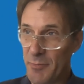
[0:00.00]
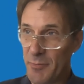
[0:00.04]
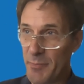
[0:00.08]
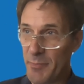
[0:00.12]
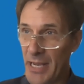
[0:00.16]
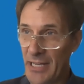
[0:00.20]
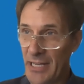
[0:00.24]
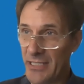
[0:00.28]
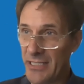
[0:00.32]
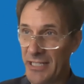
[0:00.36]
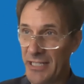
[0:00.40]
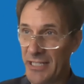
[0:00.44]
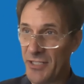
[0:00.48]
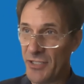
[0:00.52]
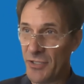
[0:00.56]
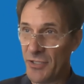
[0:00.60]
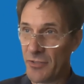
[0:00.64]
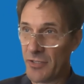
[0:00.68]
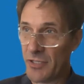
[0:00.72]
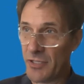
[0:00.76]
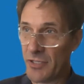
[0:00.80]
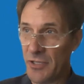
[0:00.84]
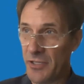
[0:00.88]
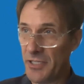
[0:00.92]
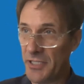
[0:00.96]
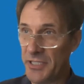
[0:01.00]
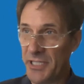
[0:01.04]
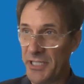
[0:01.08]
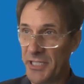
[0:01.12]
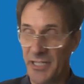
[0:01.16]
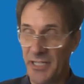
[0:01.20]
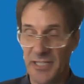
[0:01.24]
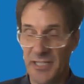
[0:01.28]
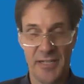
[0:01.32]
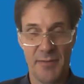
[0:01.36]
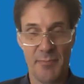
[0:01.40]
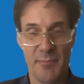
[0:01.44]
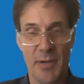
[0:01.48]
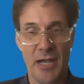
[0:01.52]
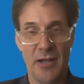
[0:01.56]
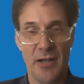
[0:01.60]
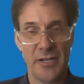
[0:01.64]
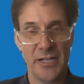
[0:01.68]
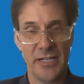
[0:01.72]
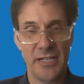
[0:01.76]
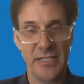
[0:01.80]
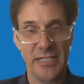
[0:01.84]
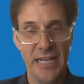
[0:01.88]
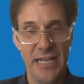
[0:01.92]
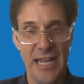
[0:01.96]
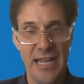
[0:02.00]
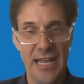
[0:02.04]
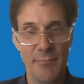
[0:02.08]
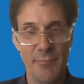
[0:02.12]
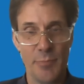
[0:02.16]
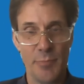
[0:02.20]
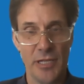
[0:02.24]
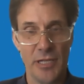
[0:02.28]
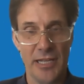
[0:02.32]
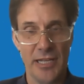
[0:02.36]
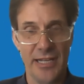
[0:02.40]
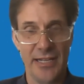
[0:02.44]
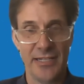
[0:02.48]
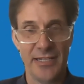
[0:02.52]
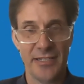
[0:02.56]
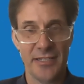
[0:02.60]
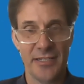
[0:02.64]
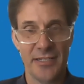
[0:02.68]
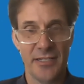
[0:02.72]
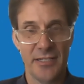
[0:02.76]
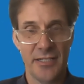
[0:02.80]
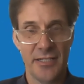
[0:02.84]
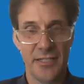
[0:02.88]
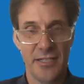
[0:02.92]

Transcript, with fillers: bank digital currency is about enabling